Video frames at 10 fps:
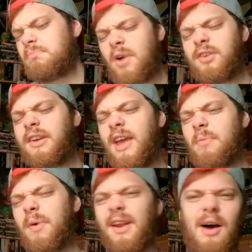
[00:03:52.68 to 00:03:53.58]

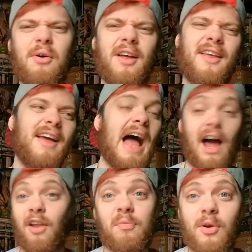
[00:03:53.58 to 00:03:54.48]
Mudkip. Now,
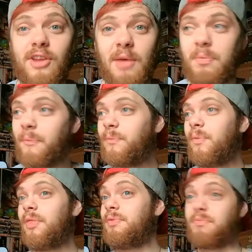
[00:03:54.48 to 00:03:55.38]
I love Mudkip.
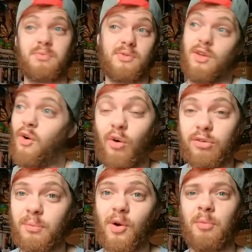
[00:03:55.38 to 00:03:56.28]

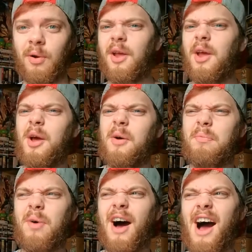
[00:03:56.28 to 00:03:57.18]
Awesome Pokemon.
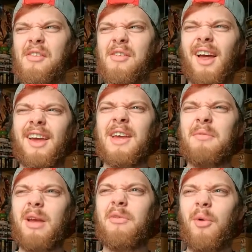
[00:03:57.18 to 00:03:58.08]
But I like
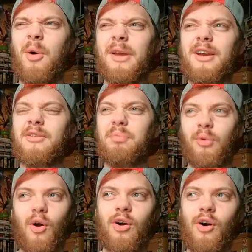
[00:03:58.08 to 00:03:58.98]
him even more because
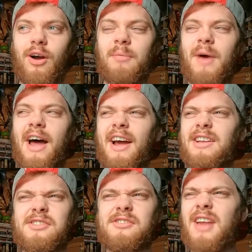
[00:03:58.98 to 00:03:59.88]
Brock got him, and
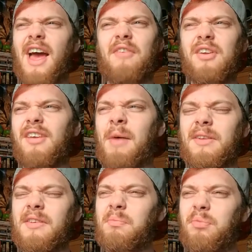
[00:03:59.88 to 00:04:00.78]
I just, every
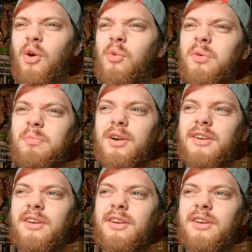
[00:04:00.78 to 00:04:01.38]
time I seen Brock with